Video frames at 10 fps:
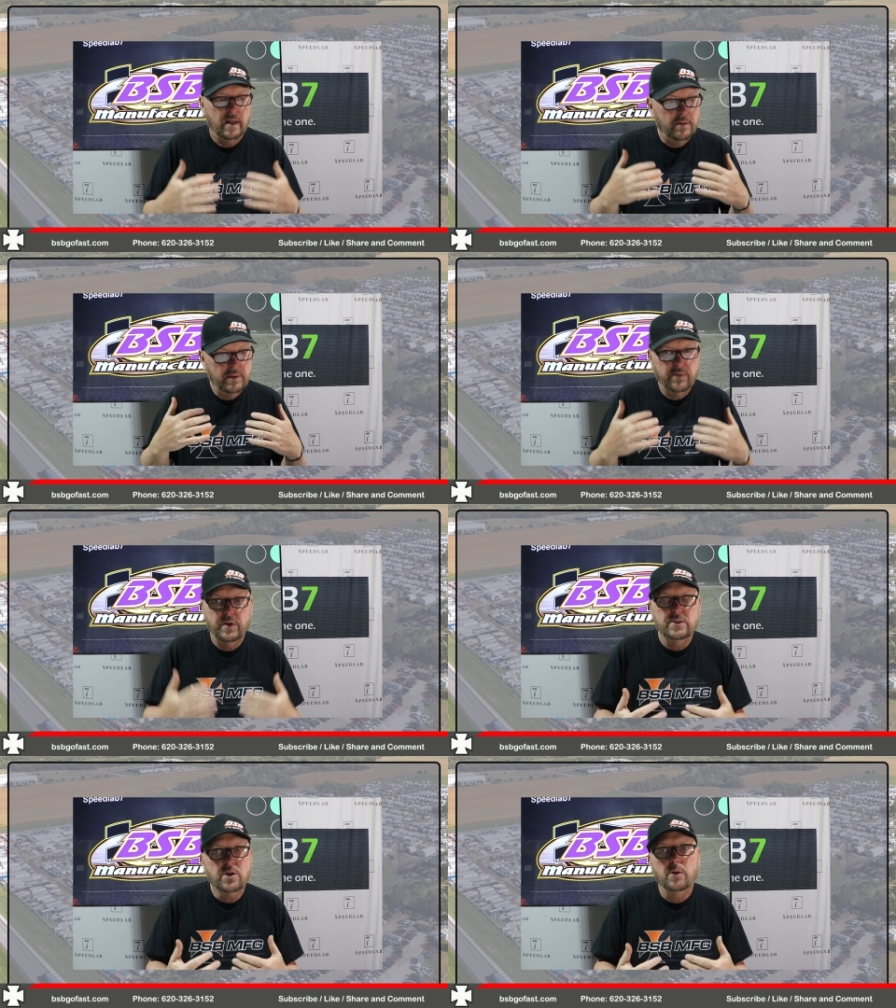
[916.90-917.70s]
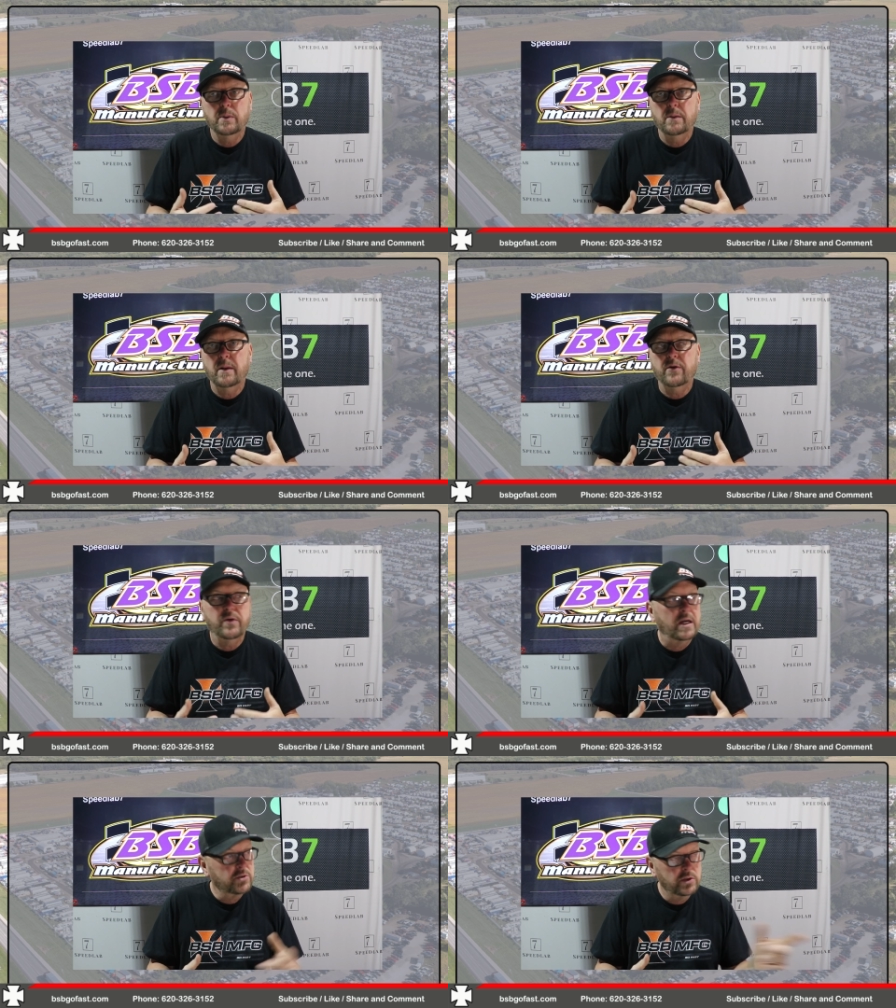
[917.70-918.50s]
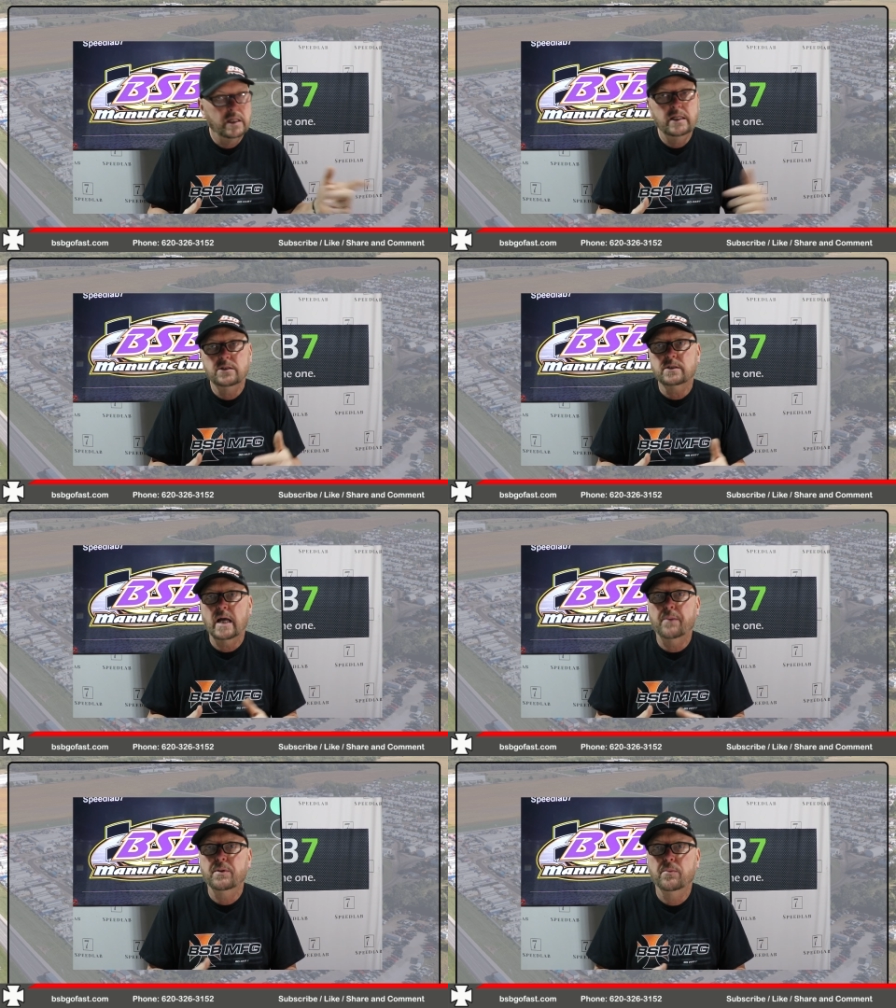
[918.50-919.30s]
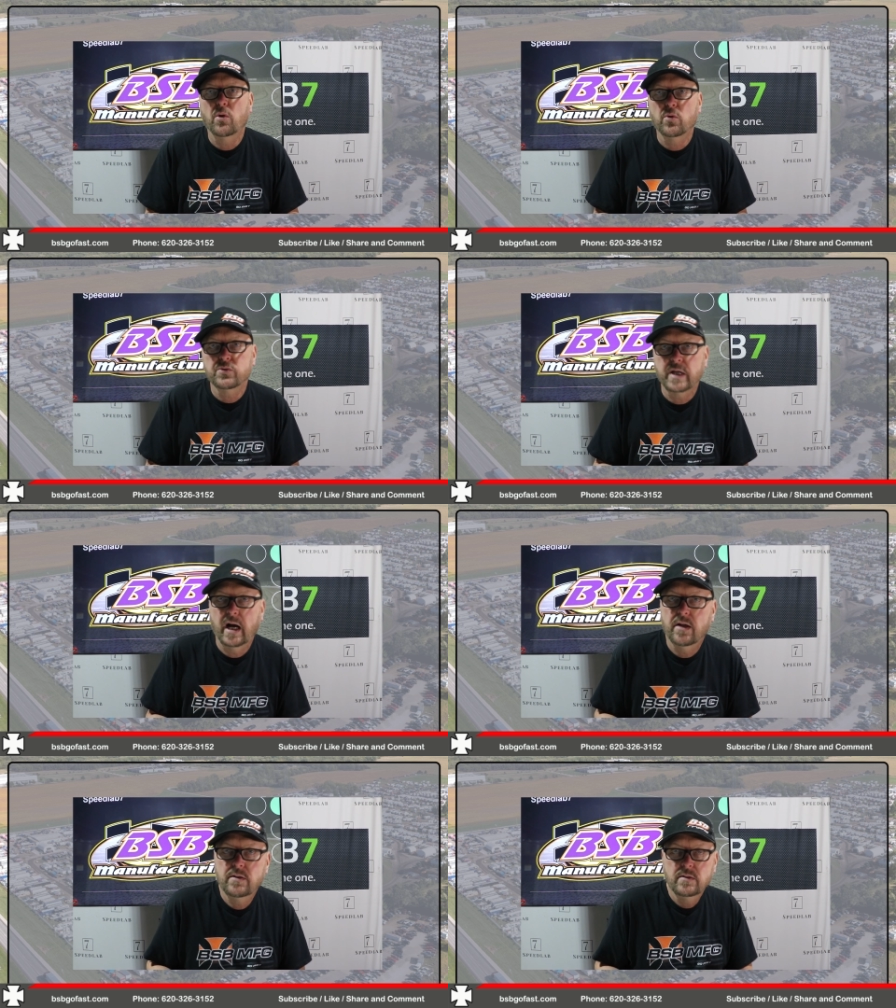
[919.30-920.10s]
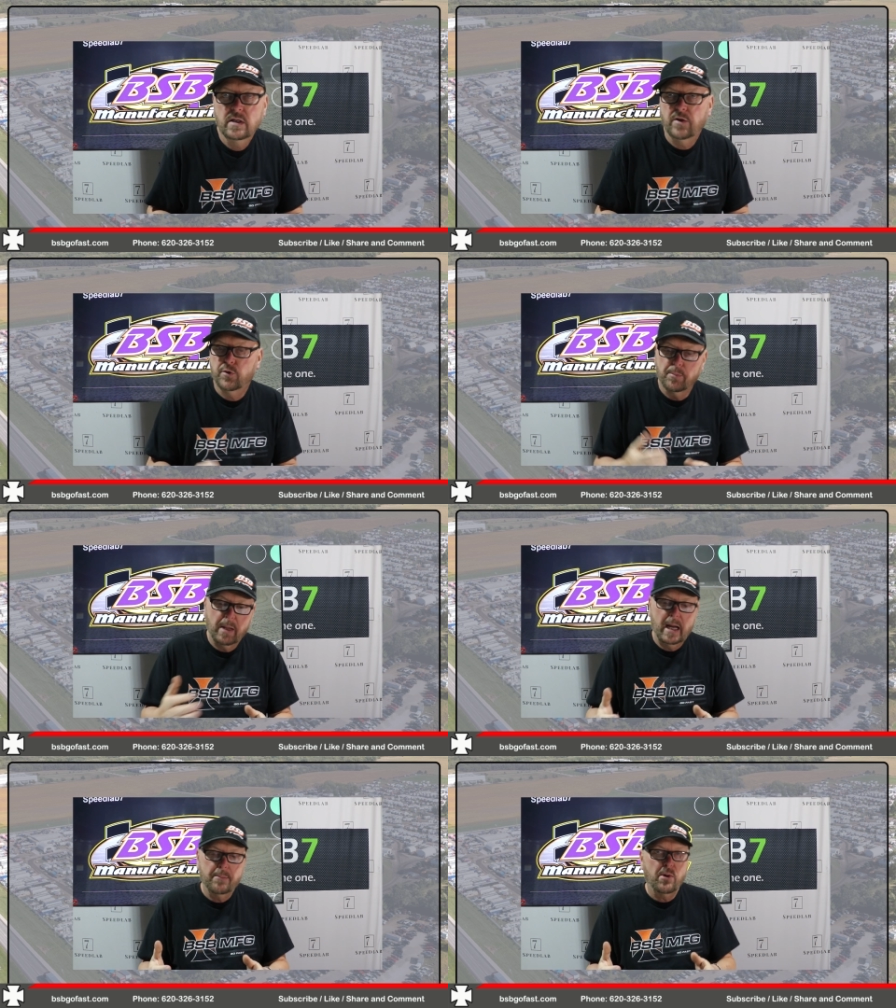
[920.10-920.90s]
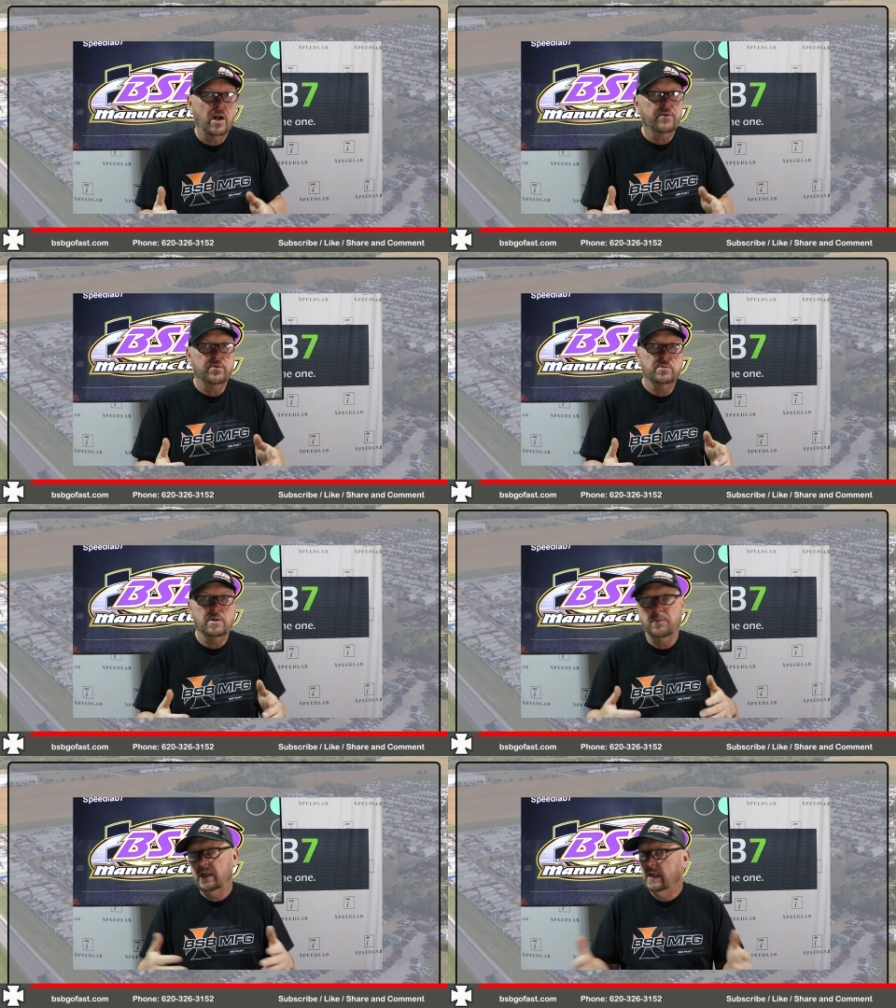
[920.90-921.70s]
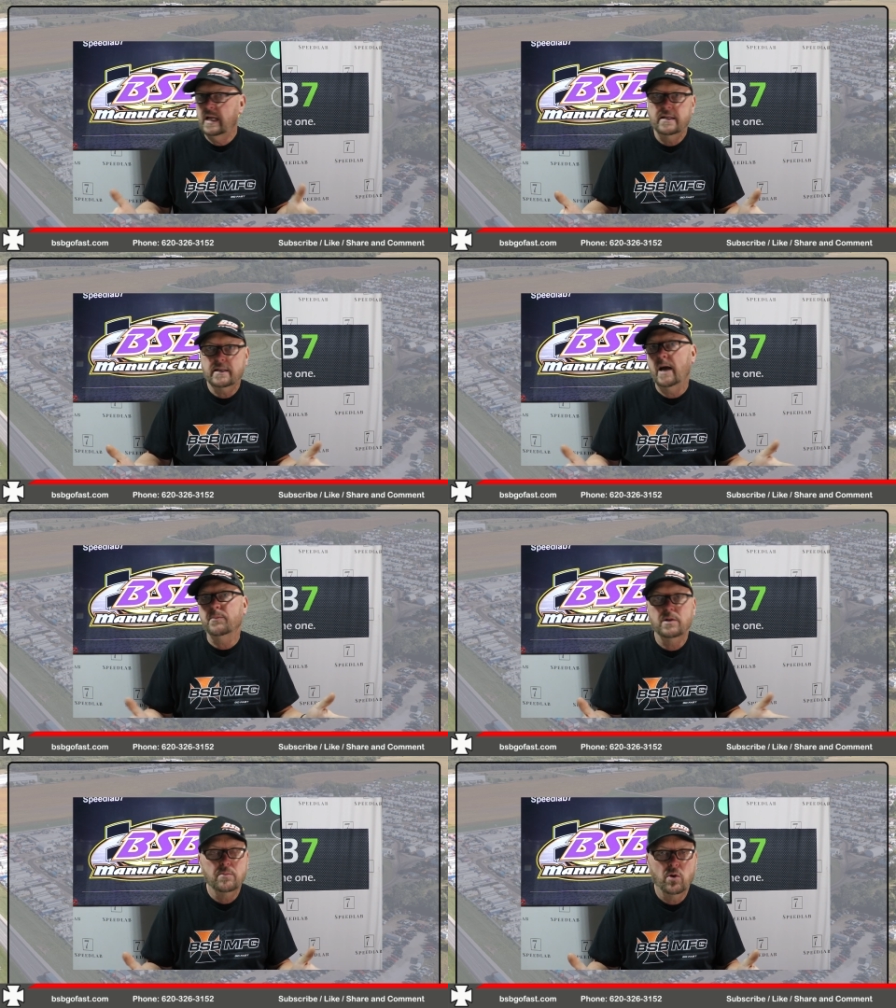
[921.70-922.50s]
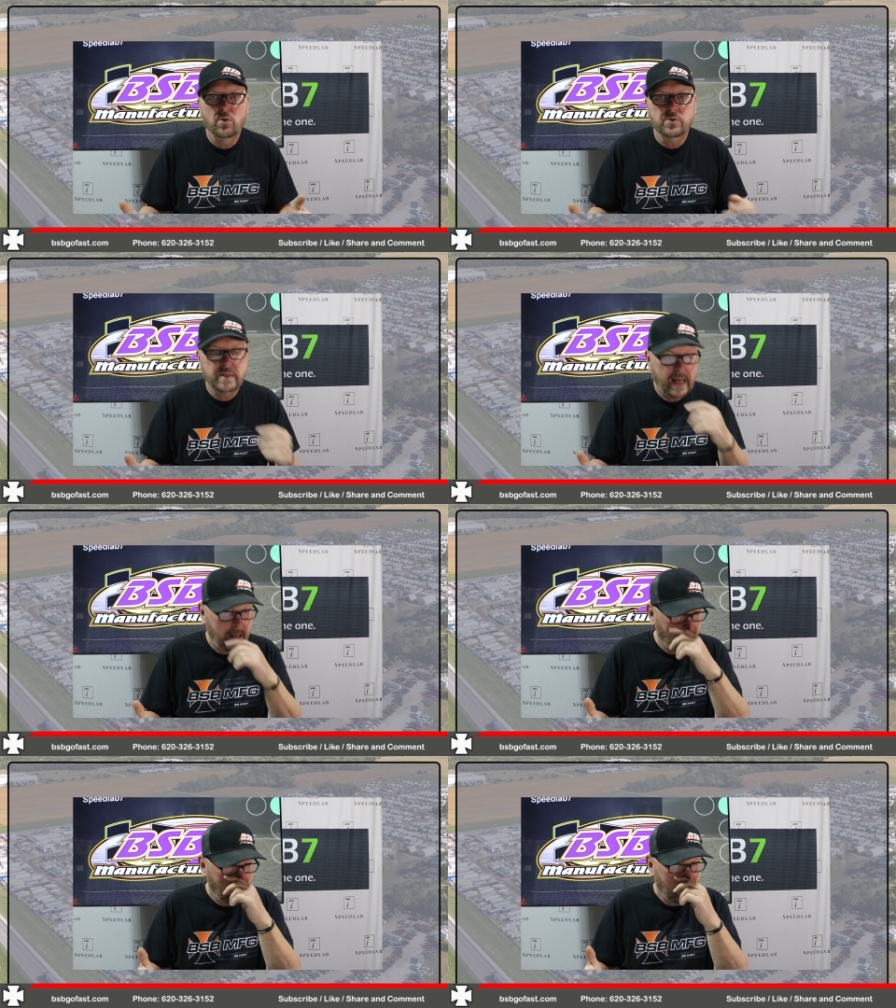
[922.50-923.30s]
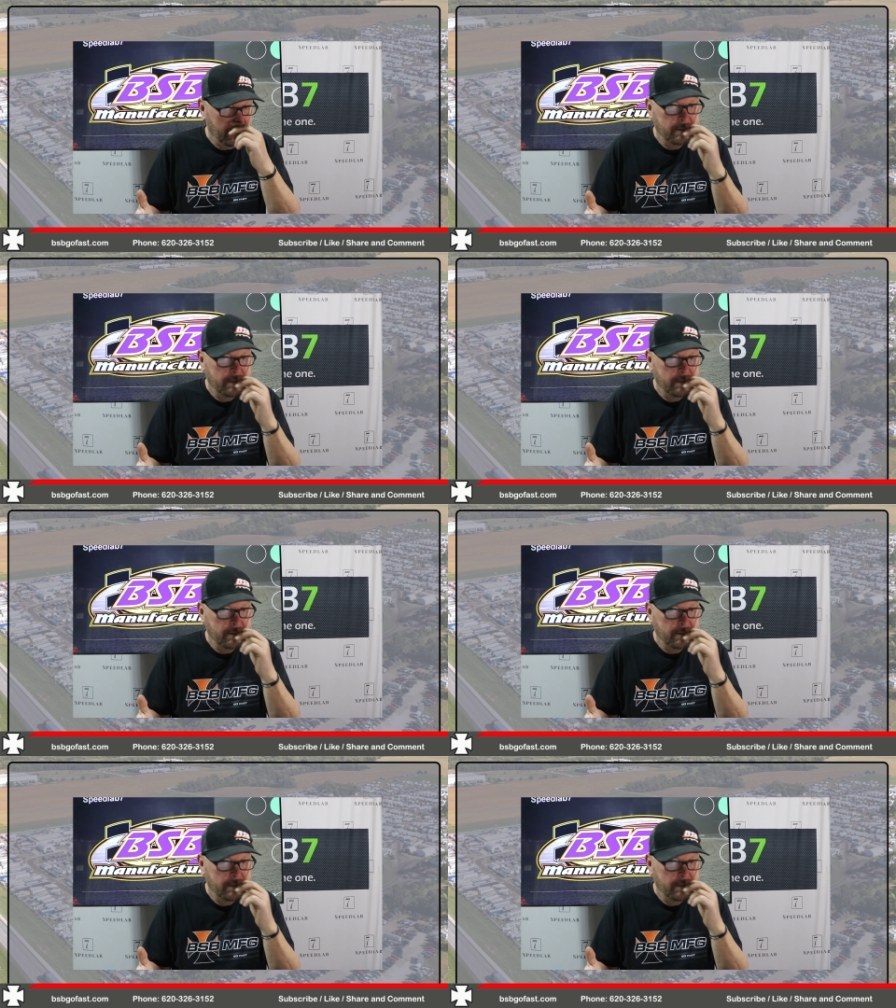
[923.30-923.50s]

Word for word: I mean, if he's going to be a manufacturer, he needs to tap them holes out. If you're buying product from somebody that ain't tapping them holes out,